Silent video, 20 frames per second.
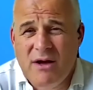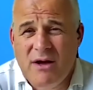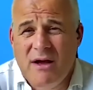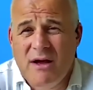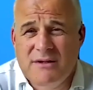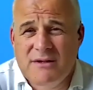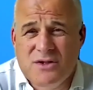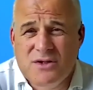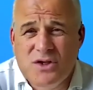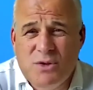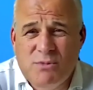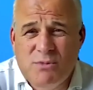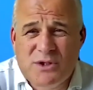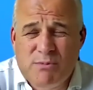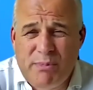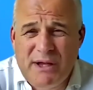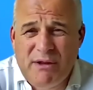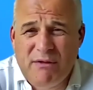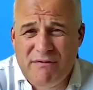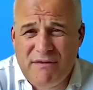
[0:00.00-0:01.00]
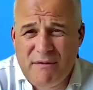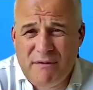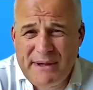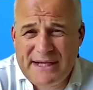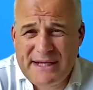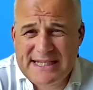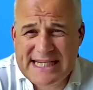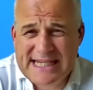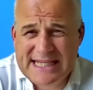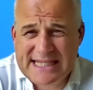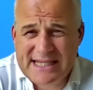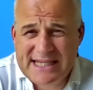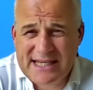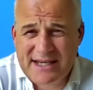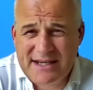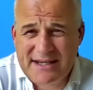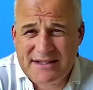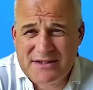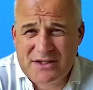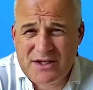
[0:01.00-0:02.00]
Zoom was built for
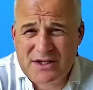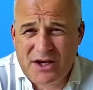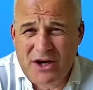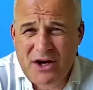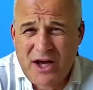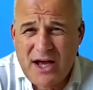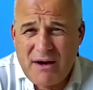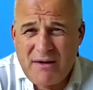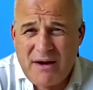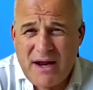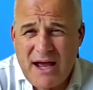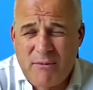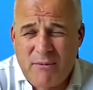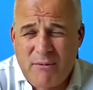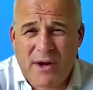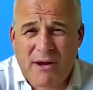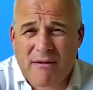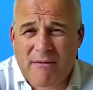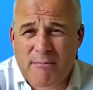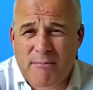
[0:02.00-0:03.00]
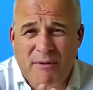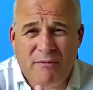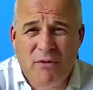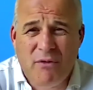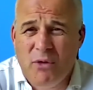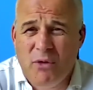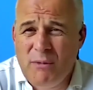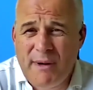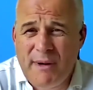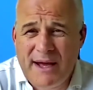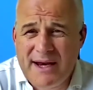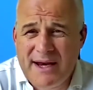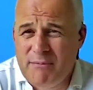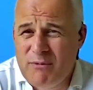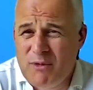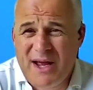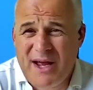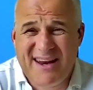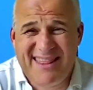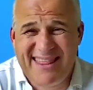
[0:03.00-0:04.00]
businesses, and we, before the pandemic,
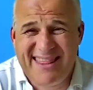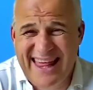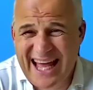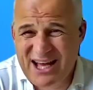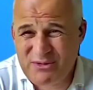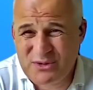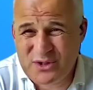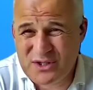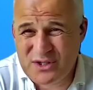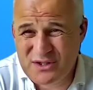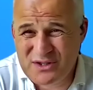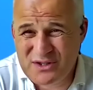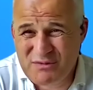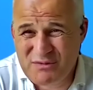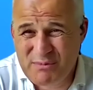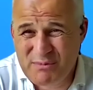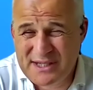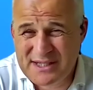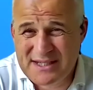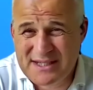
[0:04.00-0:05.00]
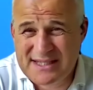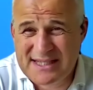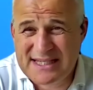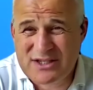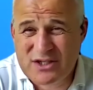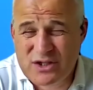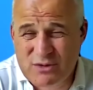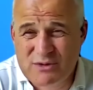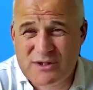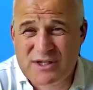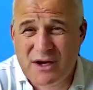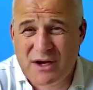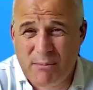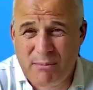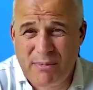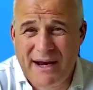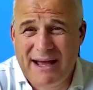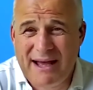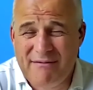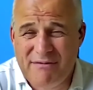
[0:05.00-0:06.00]
we had thousands of businesses using our
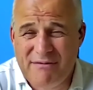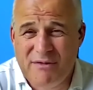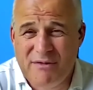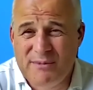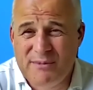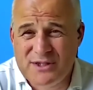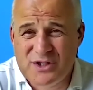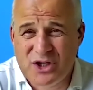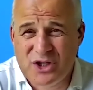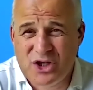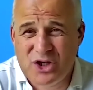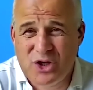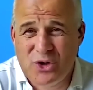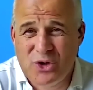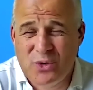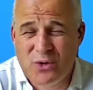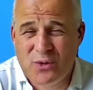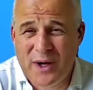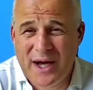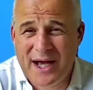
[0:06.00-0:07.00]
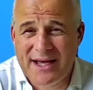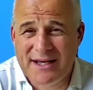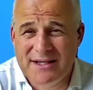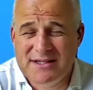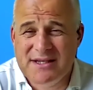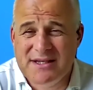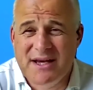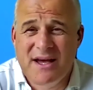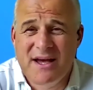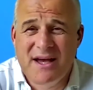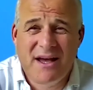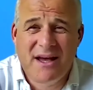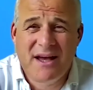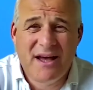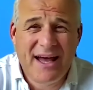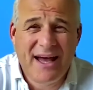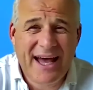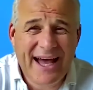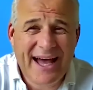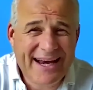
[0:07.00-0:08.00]
platform in secure ways,
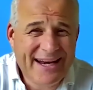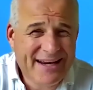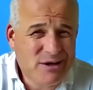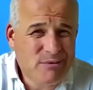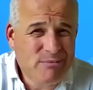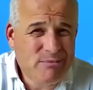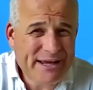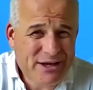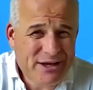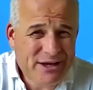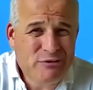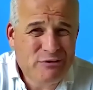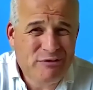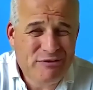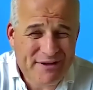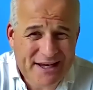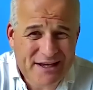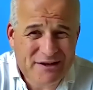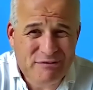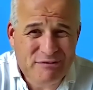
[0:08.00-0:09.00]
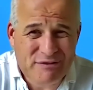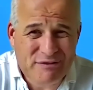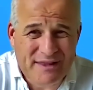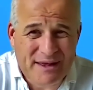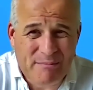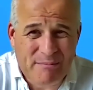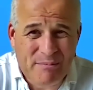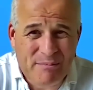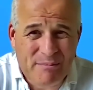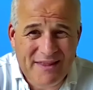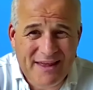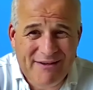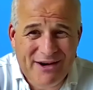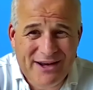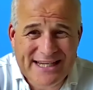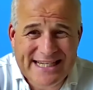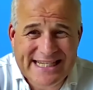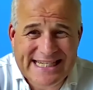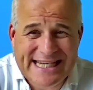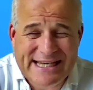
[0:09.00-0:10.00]
and it had been configured for them by their
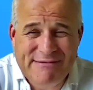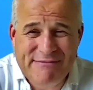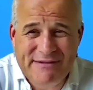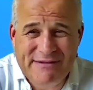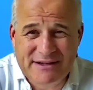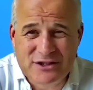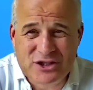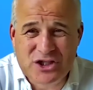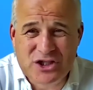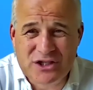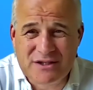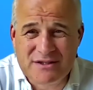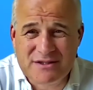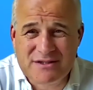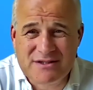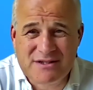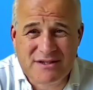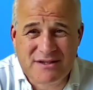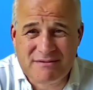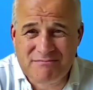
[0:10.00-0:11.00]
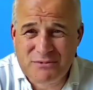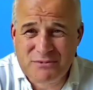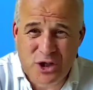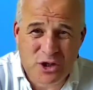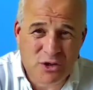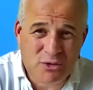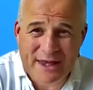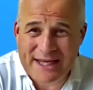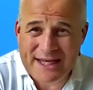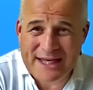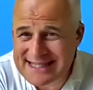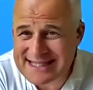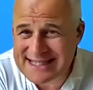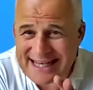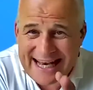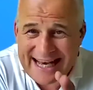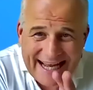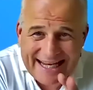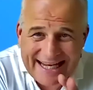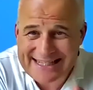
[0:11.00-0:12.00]
IT functions, and they'd
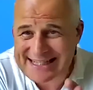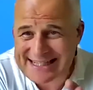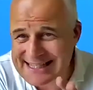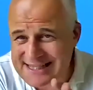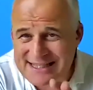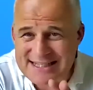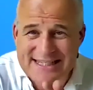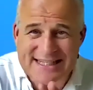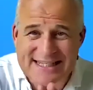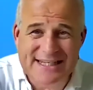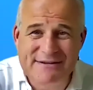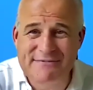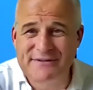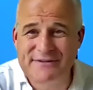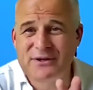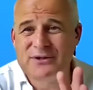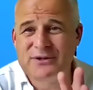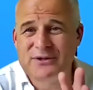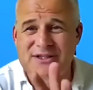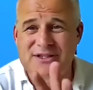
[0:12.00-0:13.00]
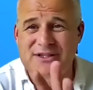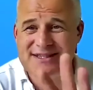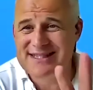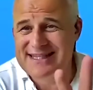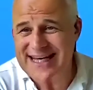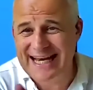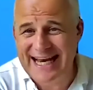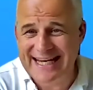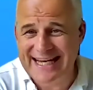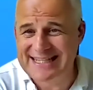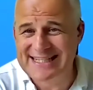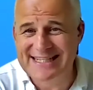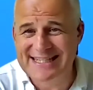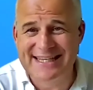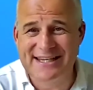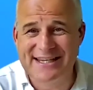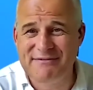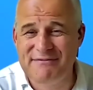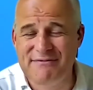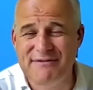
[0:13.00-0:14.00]
selected the defaults and selected the
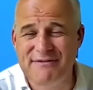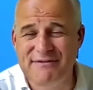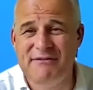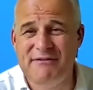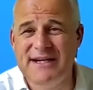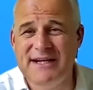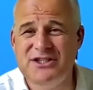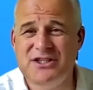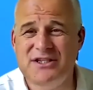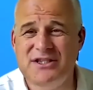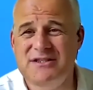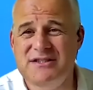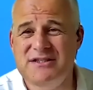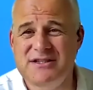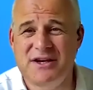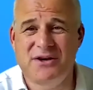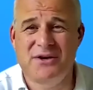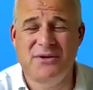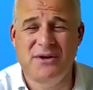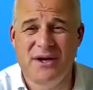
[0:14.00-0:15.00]
configuration, and so